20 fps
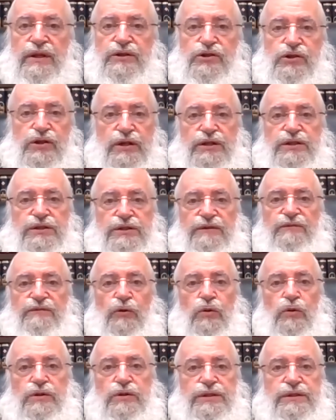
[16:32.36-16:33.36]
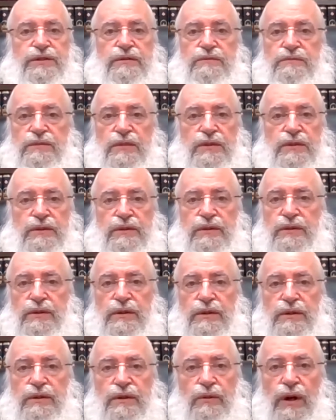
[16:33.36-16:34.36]
she is divorced?
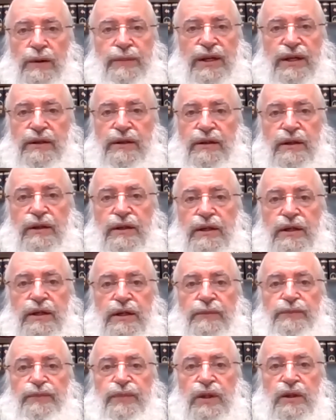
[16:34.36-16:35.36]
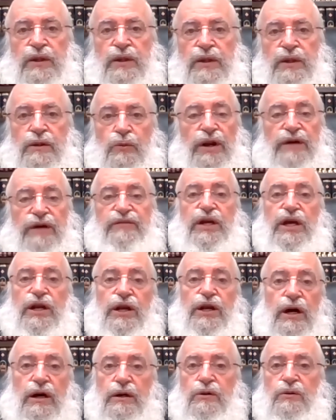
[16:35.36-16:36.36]
No, I mean, whatever you
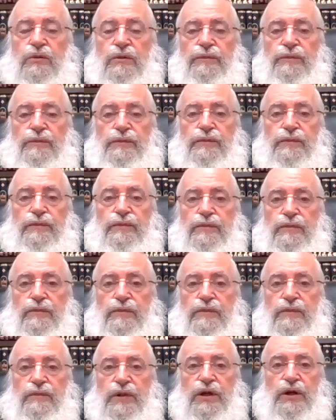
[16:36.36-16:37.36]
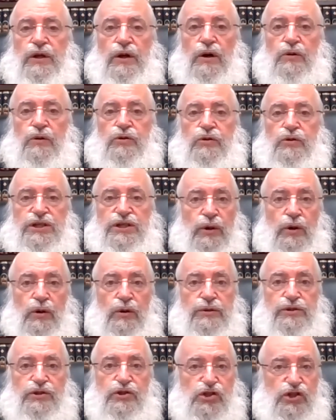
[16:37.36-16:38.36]
know just
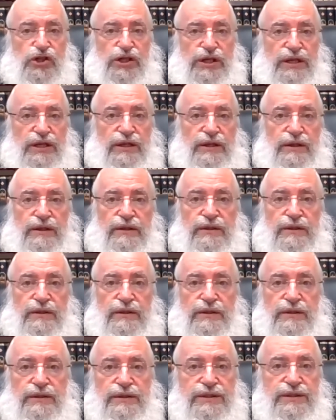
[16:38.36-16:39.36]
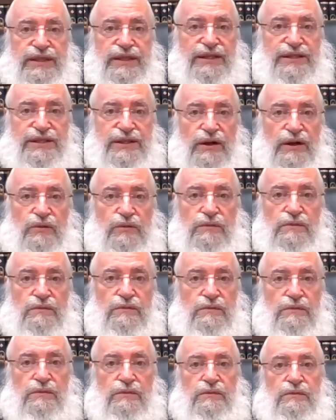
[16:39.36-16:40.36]
because she says so.
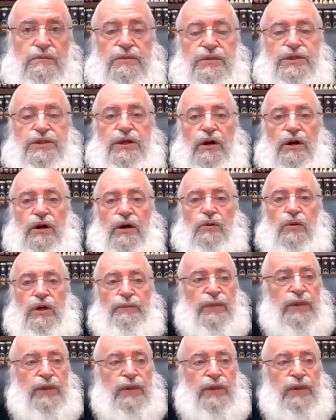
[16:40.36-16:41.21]
So